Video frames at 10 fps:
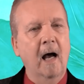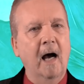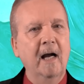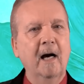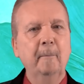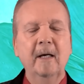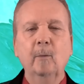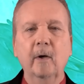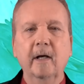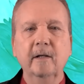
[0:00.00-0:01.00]
Hi, I'm
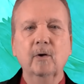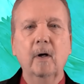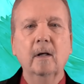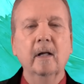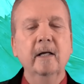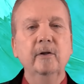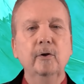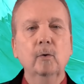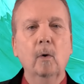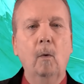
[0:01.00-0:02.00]
Edward A. Doyle, and
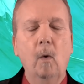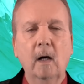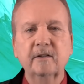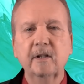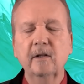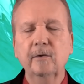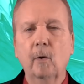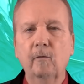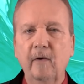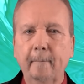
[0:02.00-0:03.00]
you are watching the
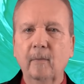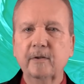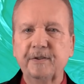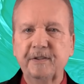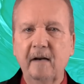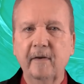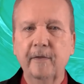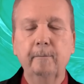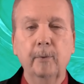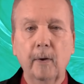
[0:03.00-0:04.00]
November
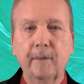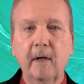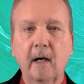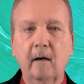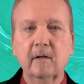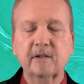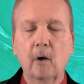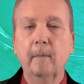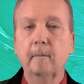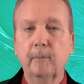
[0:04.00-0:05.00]
7th Birthday
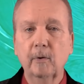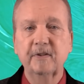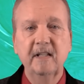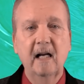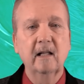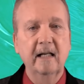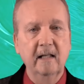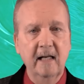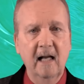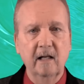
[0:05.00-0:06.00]
Horoscope and Personality
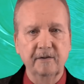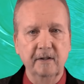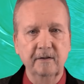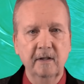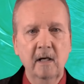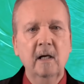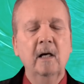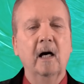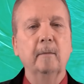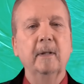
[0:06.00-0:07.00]
Analysis
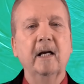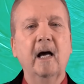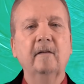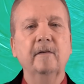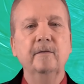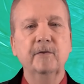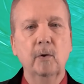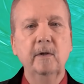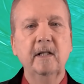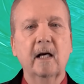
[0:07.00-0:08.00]
on behalf of
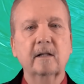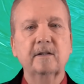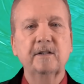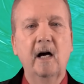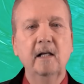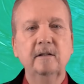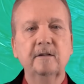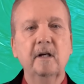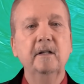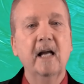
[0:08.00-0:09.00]

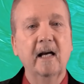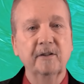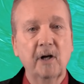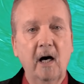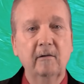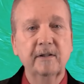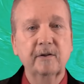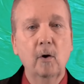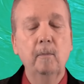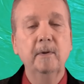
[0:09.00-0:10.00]

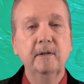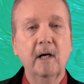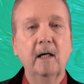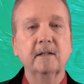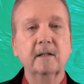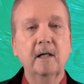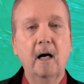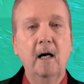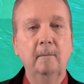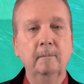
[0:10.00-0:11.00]

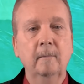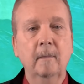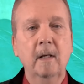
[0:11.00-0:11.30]
zodiacsigns-horoscope.com.